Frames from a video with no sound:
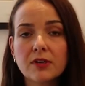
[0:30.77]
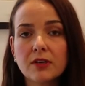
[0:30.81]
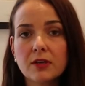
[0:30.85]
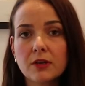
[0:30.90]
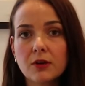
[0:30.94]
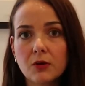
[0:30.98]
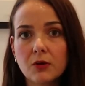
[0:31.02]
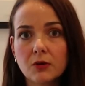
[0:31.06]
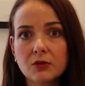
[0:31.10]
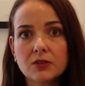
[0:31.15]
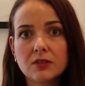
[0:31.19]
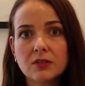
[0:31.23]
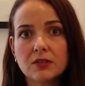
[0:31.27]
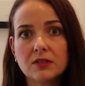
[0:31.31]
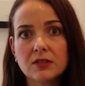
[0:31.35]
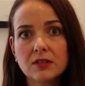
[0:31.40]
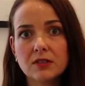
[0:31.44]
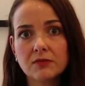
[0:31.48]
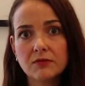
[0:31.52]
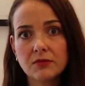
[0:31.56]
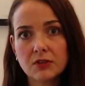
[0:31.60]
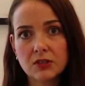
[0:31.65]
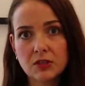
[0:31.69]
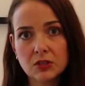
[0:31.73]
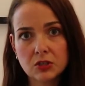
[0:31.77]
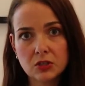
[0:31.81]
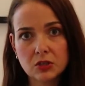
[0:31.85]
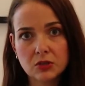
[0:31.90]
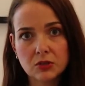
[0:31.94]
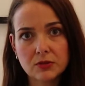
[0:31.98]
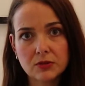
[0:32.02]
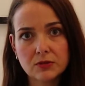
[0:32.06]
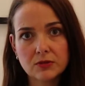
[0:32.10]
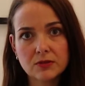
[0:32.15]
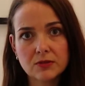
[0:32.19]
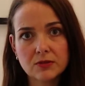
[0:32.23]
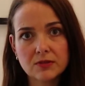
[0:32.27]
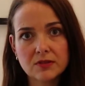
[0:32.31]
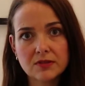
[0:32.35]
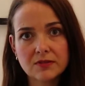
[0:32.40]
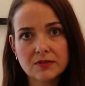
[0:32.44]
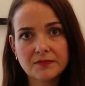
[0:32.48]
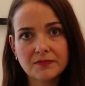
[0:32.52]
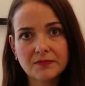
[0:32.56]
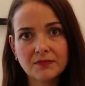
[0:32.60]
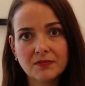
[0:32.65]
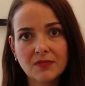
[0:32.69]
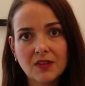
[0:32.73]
and cognitive issues.